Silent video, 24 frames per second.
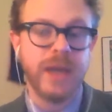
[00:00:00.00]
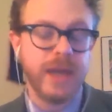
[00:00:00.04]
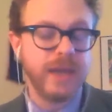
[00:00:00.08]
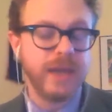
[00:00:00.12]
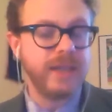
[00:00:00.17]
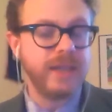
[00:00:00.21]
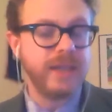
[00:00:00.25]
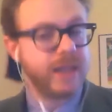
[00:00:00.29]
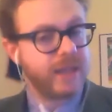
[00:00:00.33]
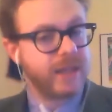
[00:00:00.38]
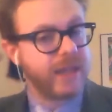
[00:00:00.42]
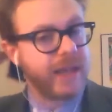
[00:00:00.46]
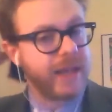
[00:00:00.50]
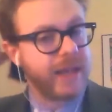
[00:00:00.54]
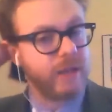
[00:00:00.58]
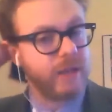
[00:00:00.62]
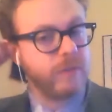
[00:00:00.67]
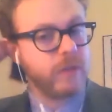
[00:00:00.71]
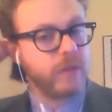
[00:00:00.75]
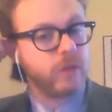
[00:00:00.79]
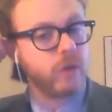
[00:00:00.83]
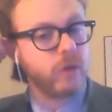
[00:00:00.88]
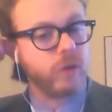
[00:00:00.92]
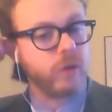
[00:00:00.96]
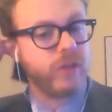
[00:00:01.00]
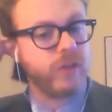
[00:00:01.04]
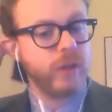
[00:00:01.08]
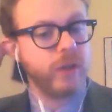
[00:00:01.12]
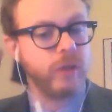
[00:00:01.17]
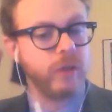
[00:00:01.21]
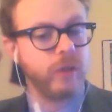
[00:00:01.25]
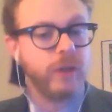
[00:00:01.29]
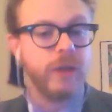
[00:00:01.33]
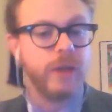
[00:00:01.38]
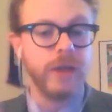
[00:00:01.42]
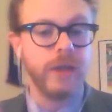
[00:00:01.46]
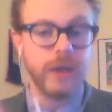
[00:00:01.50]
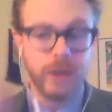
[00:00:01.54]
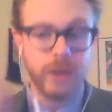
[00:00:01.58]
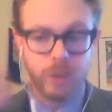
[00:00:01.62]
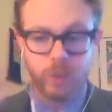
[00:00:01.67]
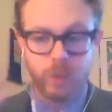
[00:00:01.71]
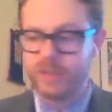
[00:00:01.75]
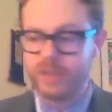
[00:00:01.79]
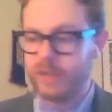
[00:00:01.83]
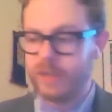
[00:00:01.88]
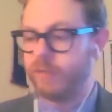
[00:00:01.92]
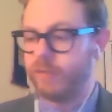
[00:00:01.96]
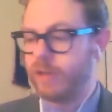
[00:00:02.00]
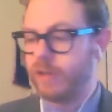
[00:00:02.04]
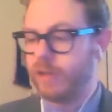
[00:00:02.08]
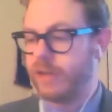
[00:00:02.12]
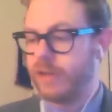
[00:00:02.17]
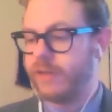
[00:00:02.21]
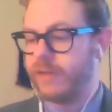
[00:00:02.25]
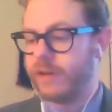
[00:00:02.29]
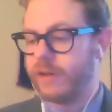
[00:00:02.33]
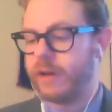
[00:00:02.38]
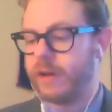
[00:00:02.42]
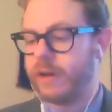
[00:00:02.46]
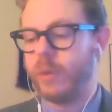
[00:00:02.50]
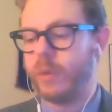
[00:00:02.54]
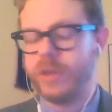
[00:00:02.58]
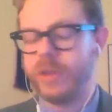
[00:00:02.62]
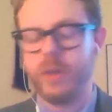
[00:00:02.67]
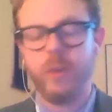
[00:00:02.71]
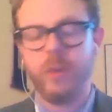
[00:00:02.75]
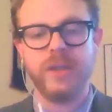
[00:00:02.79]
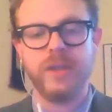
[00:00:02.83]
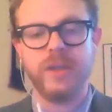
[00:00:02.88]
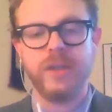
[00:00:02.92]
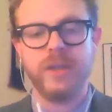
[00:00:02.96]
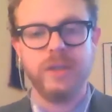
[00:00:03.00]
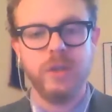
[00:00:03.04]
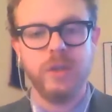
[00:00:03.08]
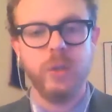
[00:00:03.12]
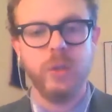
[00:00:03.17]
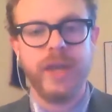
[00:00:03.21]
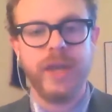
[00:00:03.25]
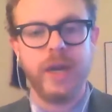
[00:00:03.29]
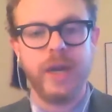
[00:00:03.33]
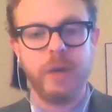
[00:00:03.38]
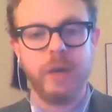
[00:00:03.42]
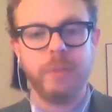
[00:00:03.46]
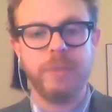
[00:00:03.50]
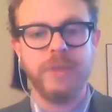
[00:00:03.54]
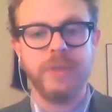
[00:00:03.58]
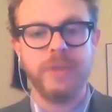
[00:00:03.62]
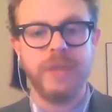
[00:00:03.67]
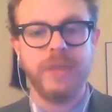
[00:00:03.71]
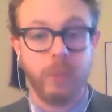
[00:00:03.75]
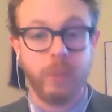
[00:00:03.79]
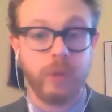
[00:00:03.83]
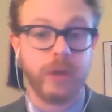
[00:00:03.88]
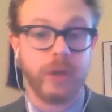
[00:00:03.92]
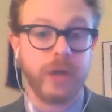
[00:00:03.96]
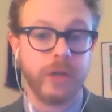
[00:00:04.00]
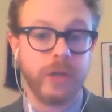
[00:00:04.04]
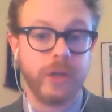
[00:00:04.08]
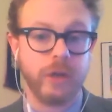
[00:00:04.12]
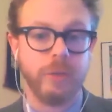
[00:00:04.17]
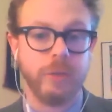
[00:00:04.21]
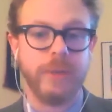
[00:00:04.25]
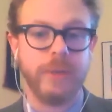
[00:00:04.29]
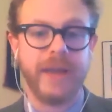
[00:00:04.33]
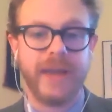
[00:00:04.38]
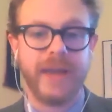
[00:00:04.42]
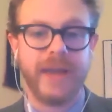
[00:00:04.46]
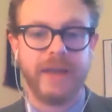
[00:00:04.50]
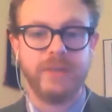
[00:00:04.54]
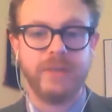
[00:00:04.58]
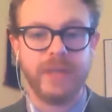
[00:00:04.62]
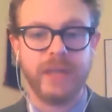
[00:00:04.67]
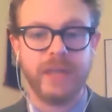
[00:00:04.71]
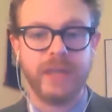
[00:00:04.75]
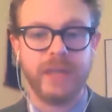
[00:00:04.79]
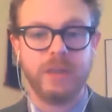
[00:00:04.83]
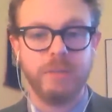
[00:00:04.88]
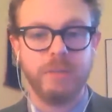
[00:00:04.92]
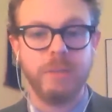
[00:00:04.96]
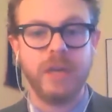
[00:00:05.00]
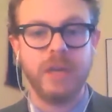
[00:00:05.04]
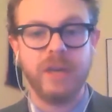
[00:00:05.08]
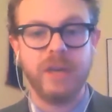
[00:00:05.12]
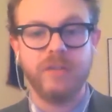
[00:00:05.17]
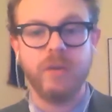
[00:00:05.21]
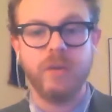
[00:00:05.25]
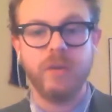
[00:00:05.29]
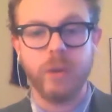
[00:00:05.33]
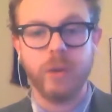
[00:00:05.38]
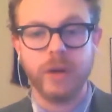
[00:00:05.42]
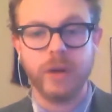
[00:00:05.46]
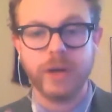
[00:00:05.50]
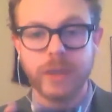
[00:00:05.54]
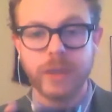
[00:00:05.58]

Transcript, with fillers: And then at the end of this whole thing, once they've really figured out what they want to do, we help network on their behalf to get them meaningful work.